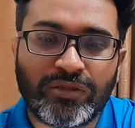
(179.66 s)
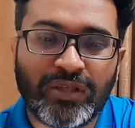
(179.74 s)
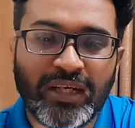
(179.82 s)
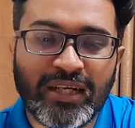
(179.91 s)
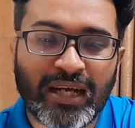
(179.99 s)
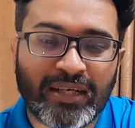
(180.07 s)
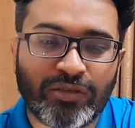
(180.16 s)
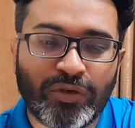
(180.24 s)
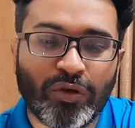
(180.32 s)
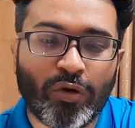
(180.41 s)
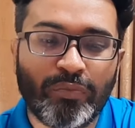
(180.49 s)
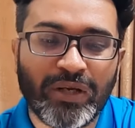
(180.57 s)
really nice when
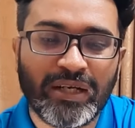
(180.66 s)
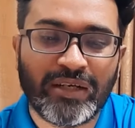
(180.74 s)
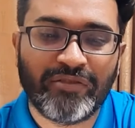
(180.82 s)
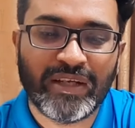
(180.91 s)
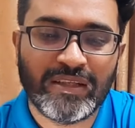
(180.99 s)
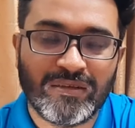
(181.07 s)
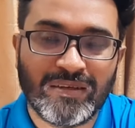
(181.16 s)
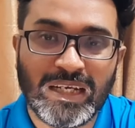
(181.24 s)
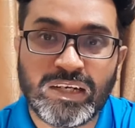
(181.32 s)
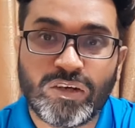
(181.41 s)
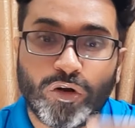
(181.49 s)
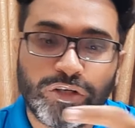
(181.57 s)
you open it even
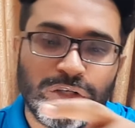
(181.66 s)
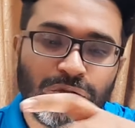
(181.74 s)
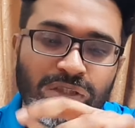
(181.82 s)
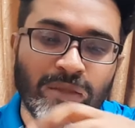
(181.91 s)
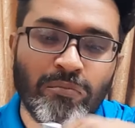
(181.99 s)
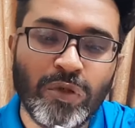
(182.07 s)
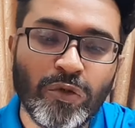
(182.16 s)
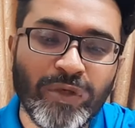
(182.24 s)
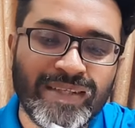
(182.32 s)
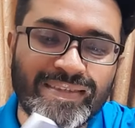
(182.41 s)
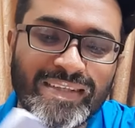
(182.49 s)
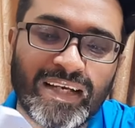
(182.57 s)
it continues the blue
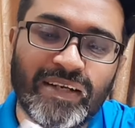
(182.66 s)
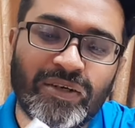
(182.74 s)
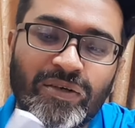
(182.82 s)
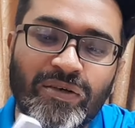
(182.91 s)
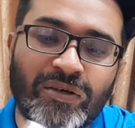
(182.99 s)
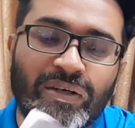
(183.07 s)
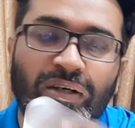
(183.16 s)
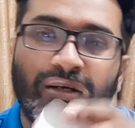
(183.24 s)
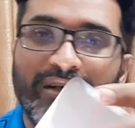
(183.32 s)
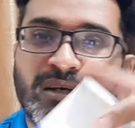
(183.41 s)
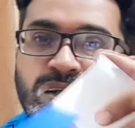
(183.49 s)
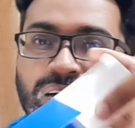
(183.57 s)
inside you know
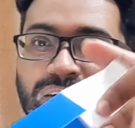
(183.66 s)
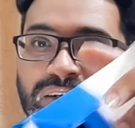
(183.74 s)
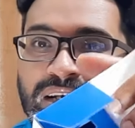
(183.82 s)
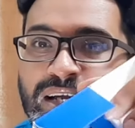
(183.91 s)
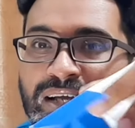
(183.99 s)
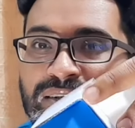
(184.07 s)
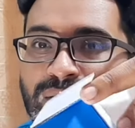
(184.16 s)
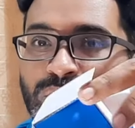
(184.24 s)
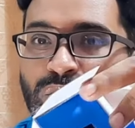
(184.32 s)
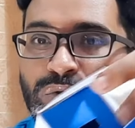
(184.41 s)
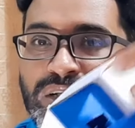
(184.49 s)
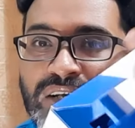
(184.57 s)
really like the
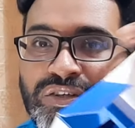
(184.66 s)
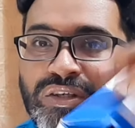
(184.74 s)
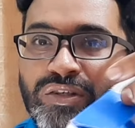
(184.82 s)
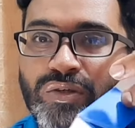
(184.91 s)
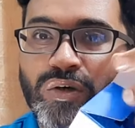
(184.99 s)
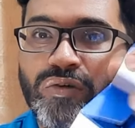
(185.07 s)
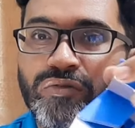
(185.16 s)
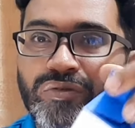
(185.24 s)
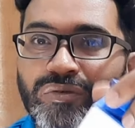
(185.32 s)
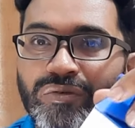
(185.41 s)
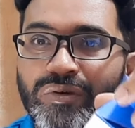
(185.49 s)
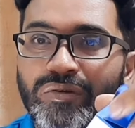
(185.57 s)
blue touch sort of
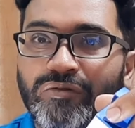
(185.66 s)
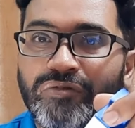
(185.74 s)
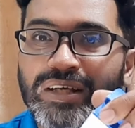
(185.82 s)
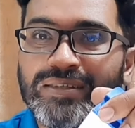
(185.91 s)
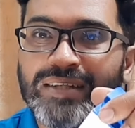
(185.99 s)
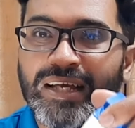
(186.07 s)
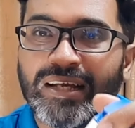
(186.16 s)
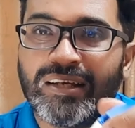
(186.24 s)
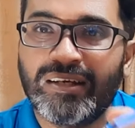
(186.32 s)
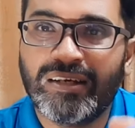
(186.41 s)
feels like